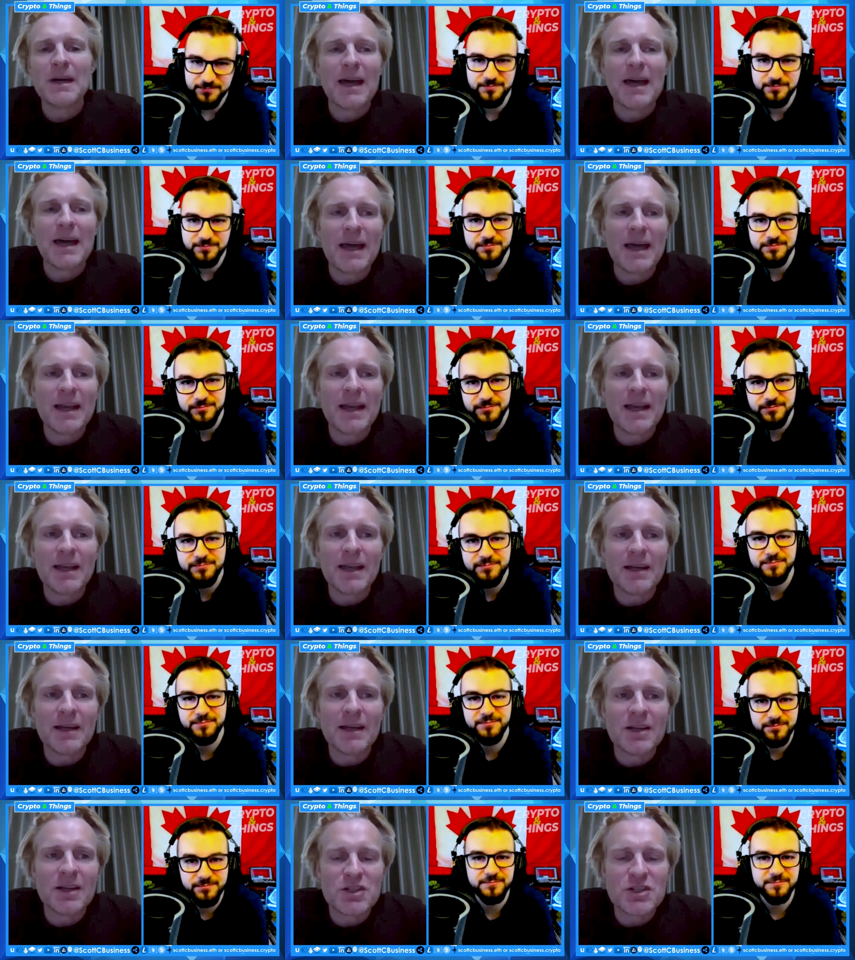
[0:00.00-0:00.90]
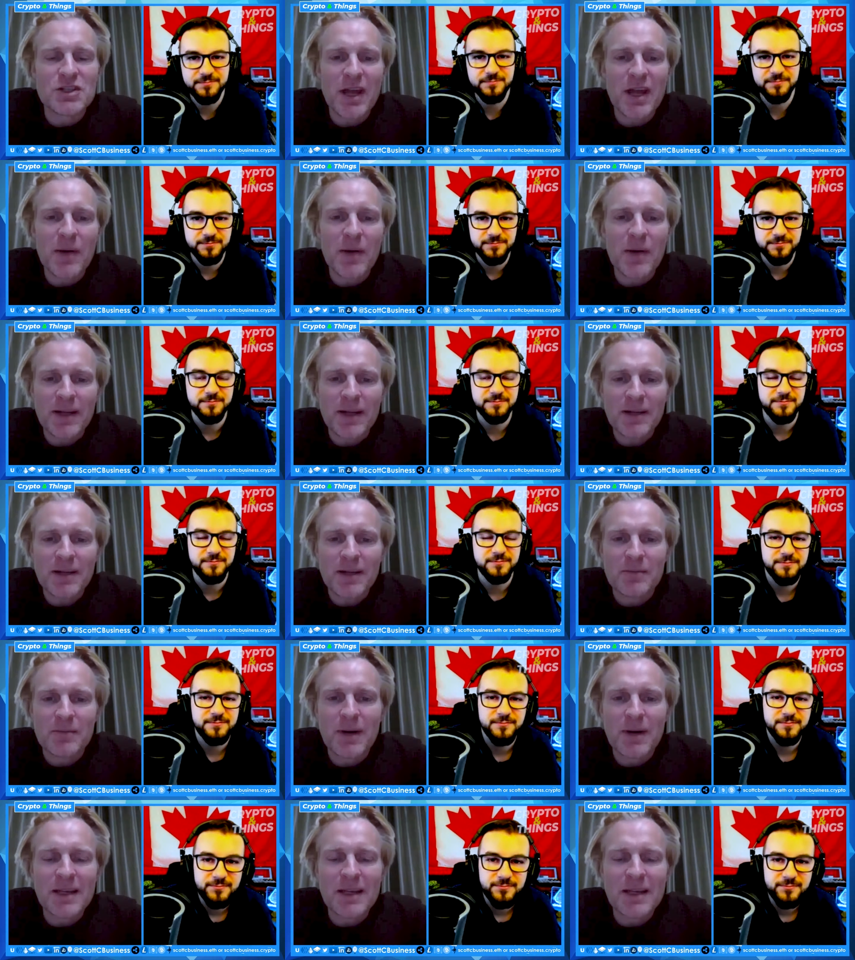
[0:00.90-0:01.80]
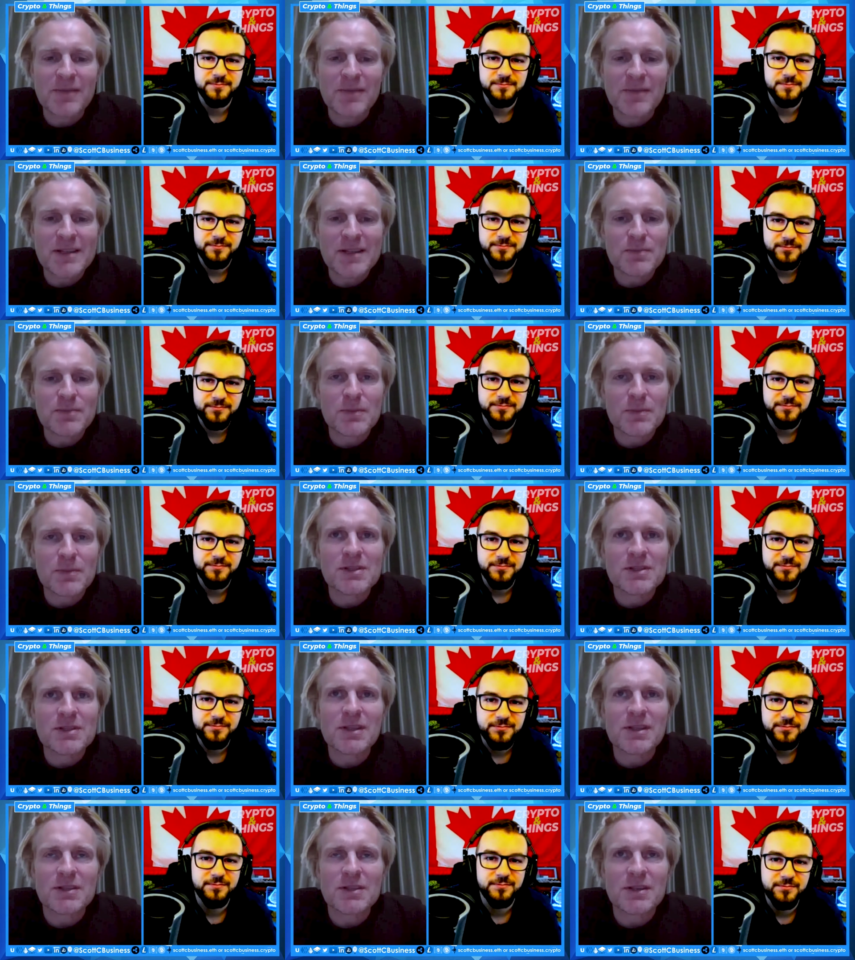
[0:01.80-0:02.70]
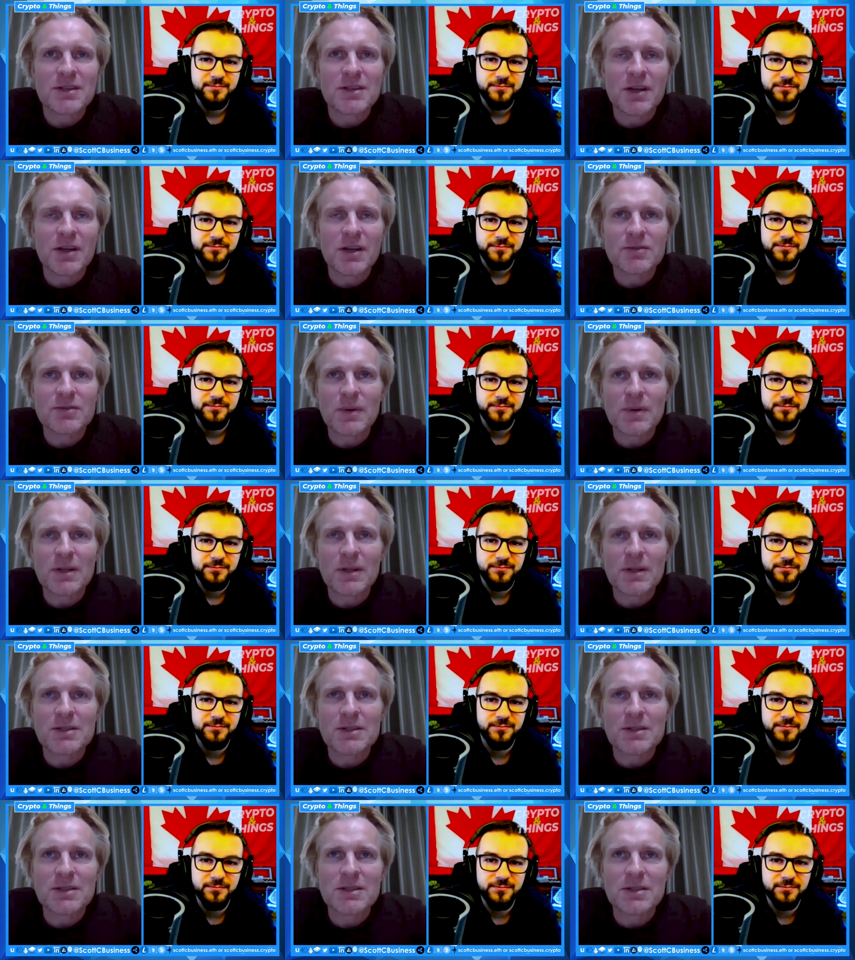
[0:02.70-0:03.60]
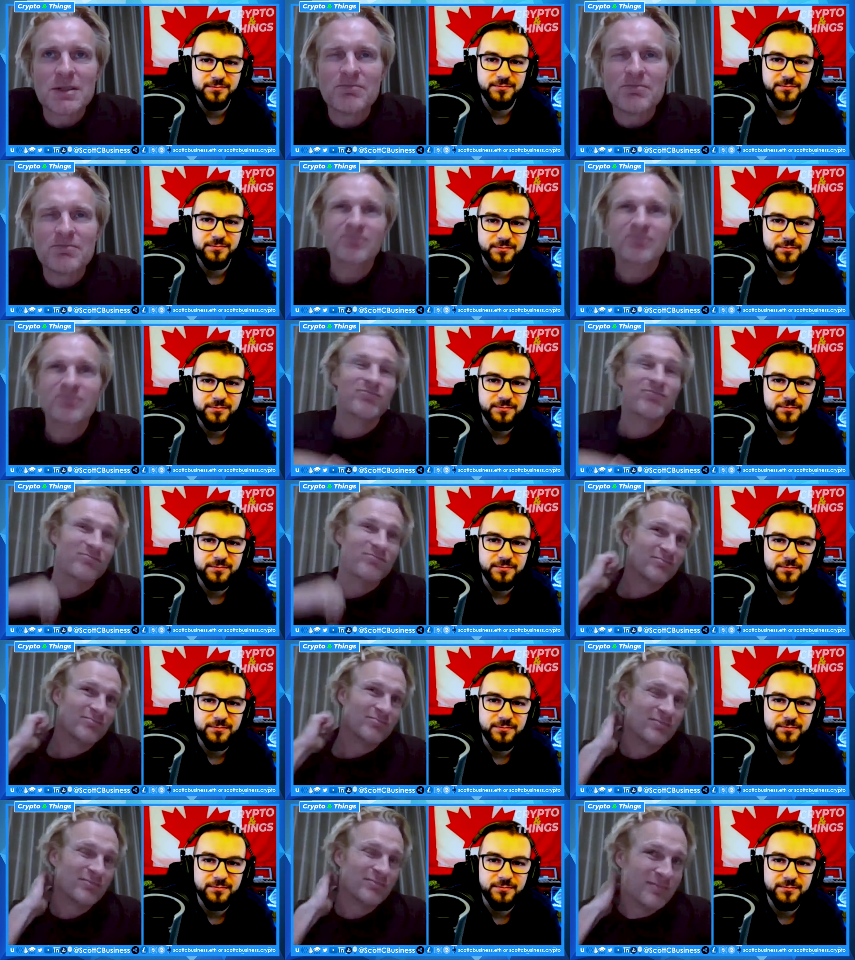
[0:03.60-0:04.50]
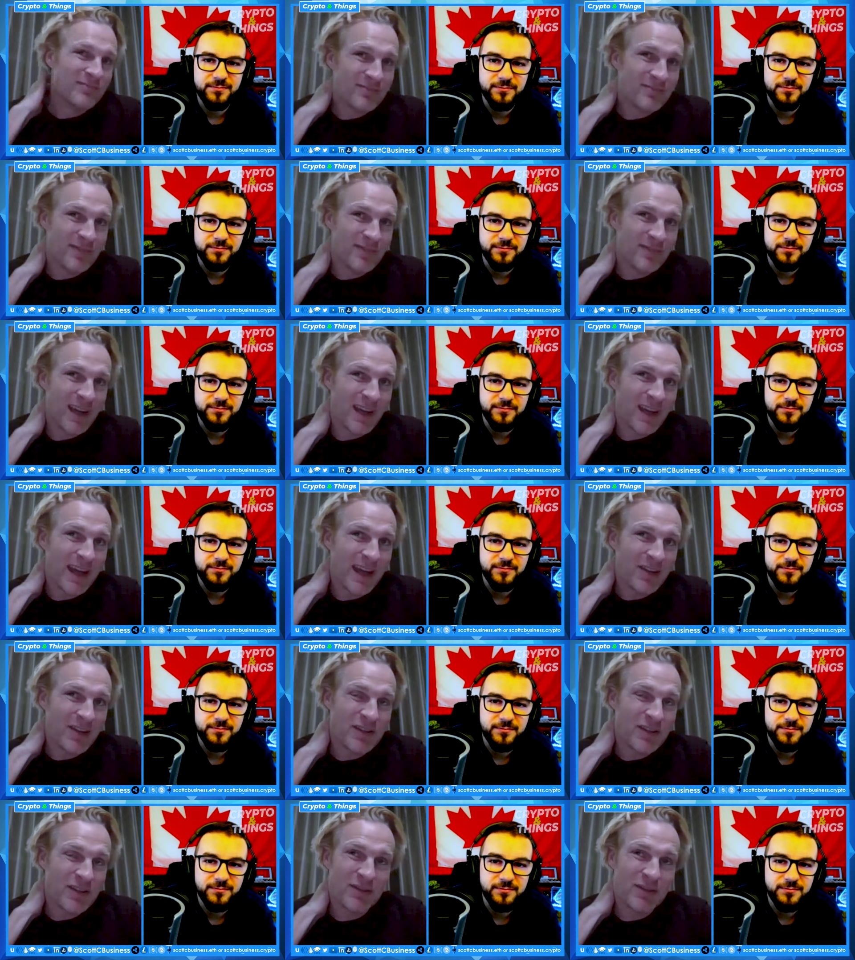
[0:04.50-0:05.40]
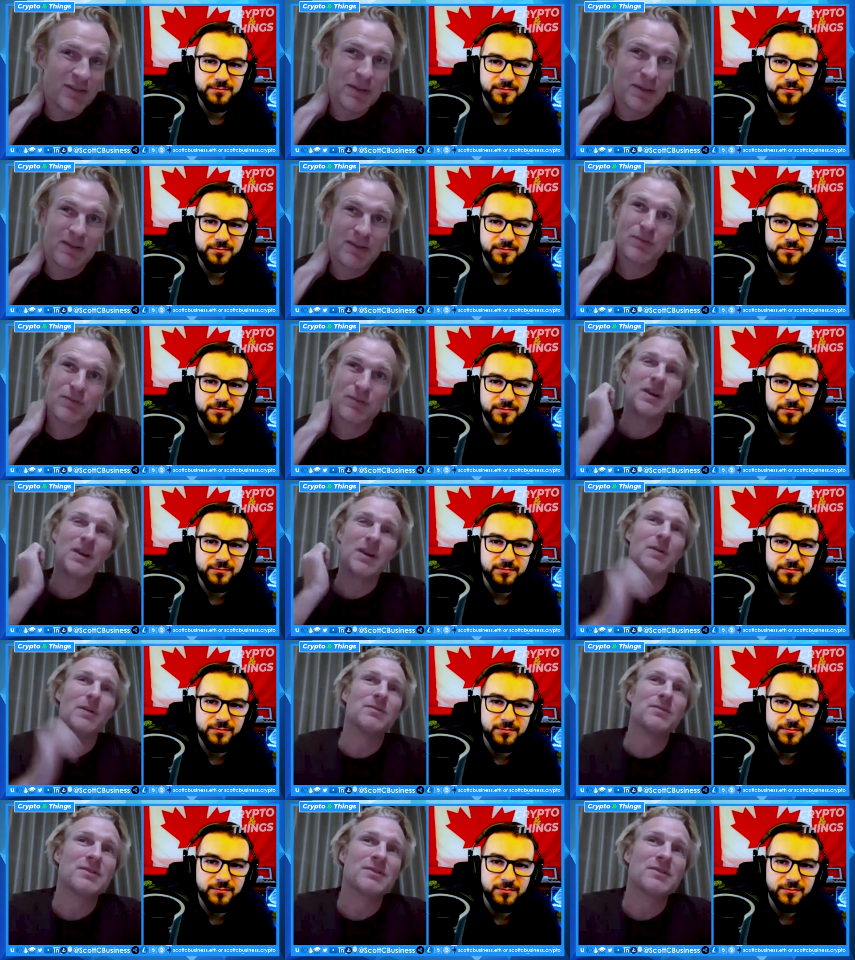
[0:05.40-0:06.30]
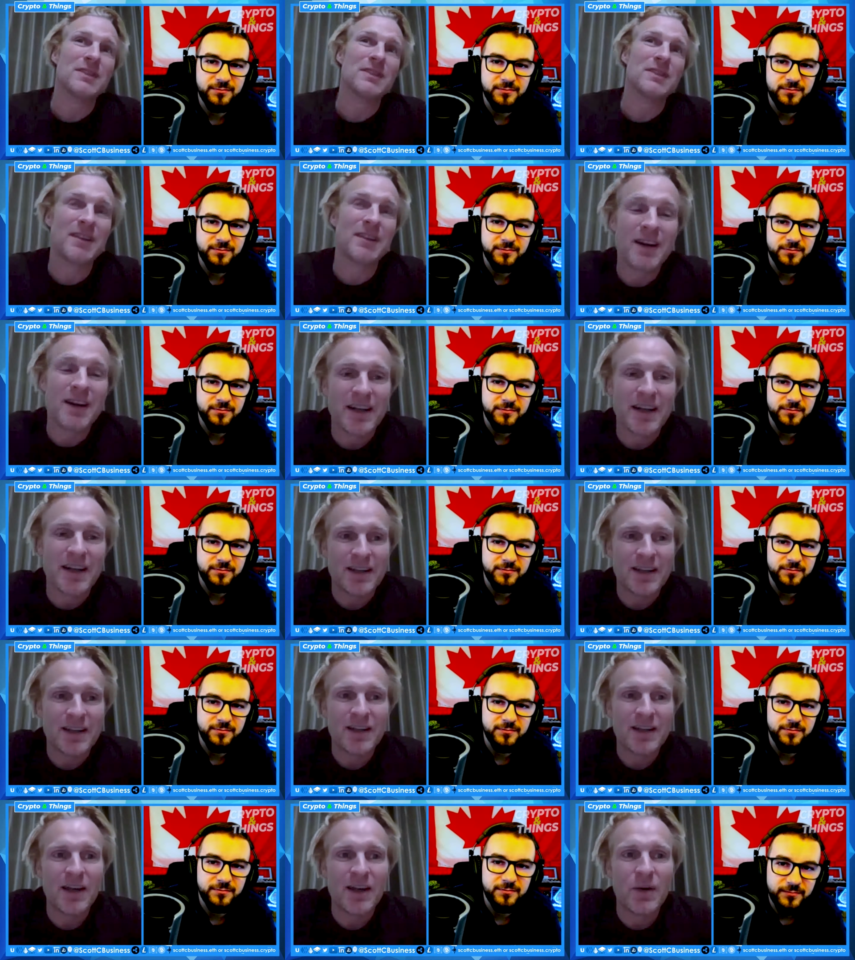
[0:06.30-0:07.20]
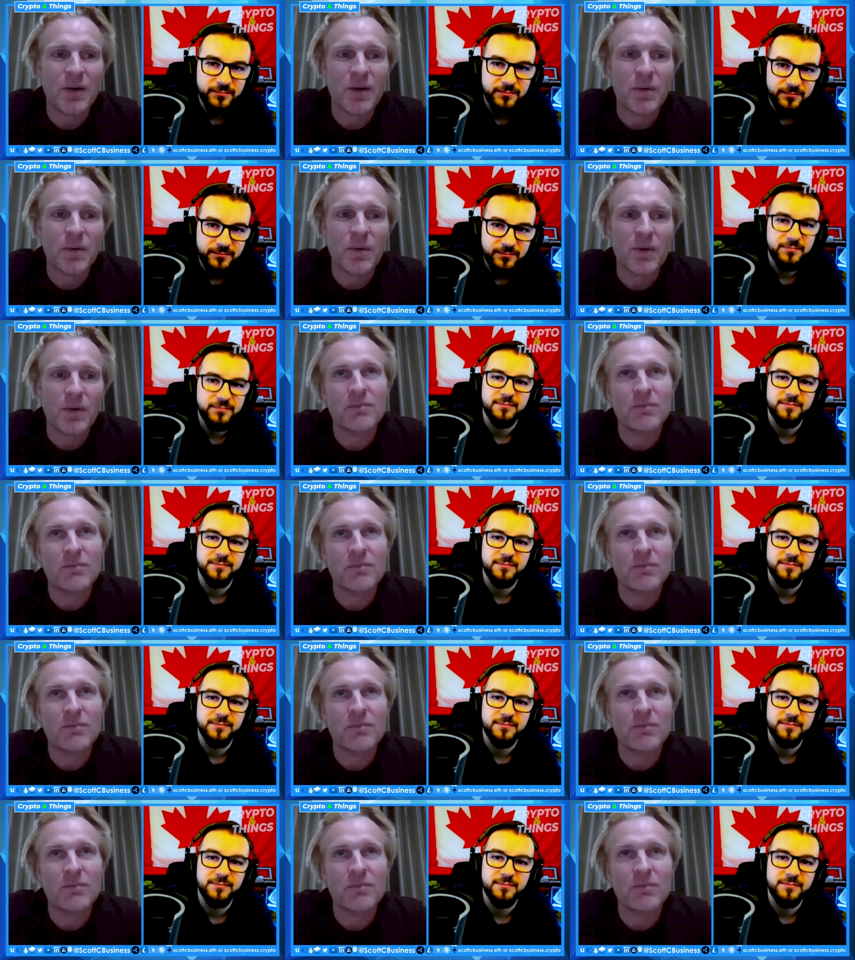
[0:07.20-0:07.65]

Speaker 1: and uh, sharing my investments since uh, twenty, um, actually twenty, two thousand nine, uh,